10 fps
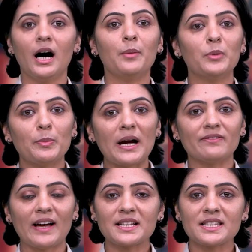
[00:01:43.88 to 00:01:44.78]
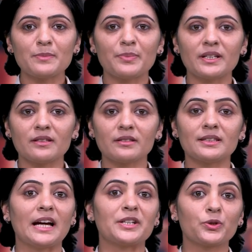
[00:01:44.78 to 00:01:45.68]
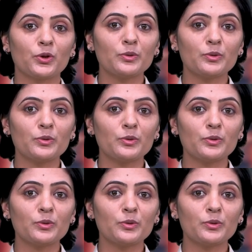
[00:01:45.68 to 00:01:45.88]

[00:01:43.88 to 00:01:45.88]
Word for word: A mobile vaccine printer that